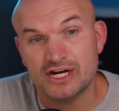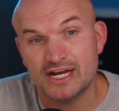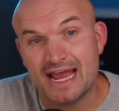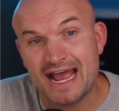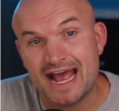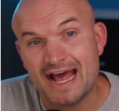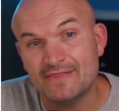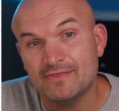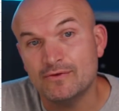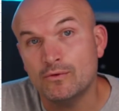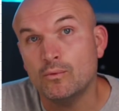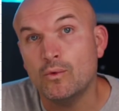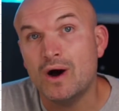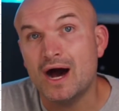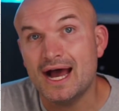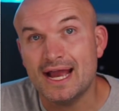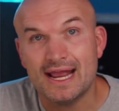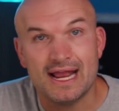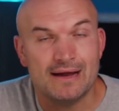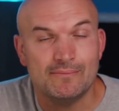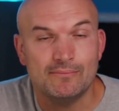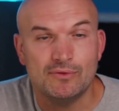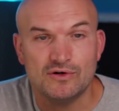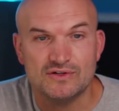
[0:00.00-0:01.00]
add the
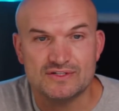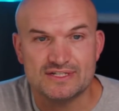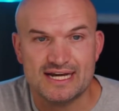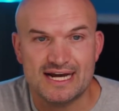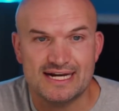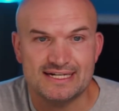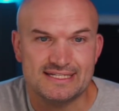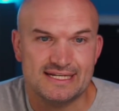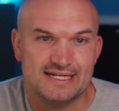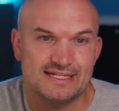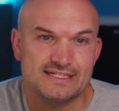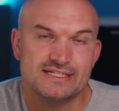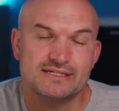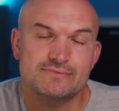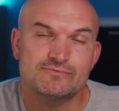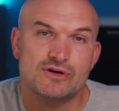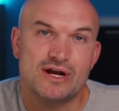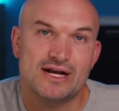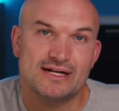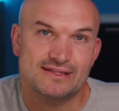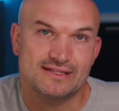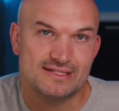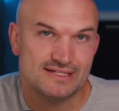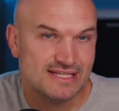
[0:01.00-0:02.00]
y on both sides and
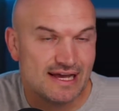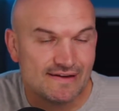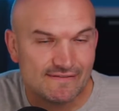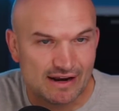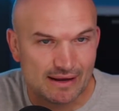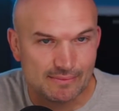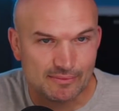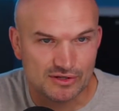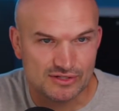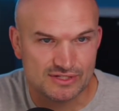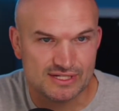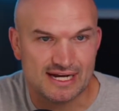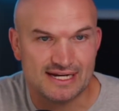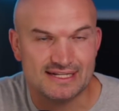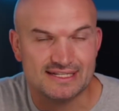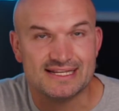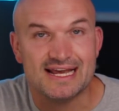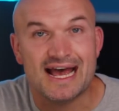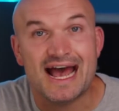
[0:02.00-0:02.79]
subtract the 7 on both sides.